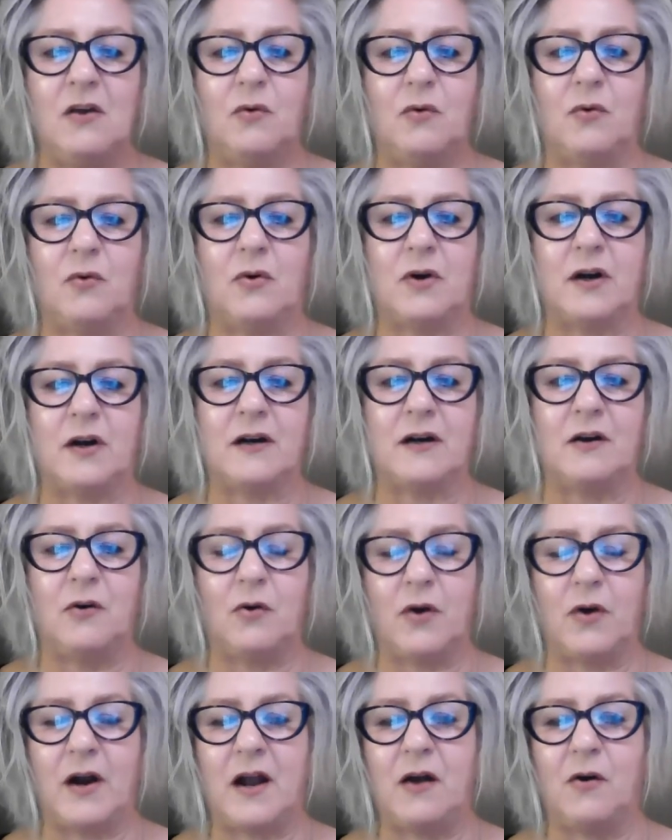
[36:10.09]

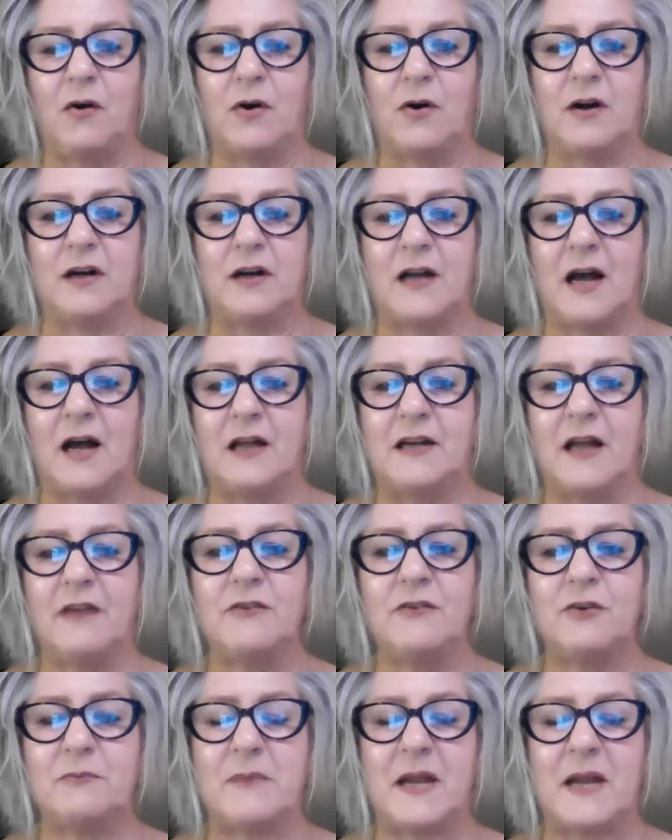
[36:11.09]
or
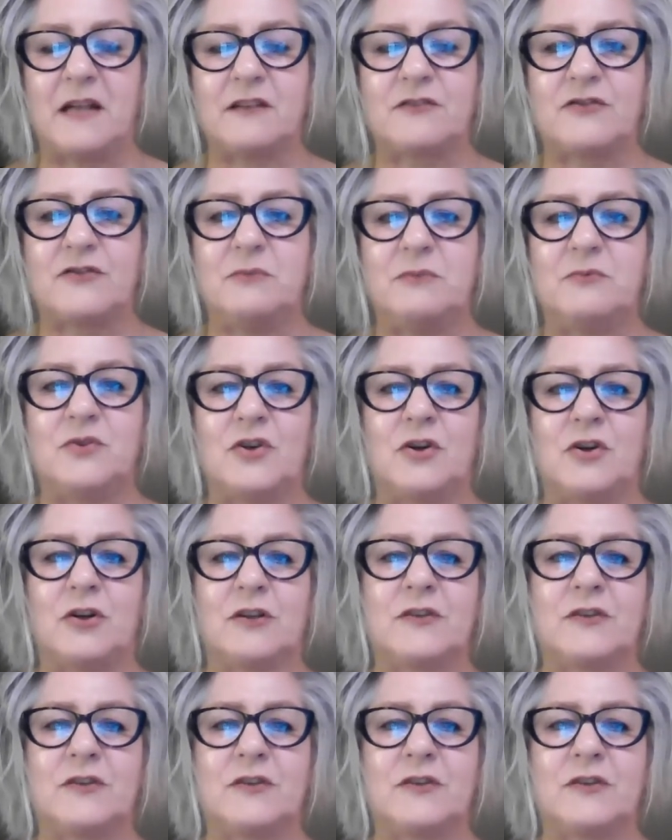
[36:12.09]
another mainstream journal.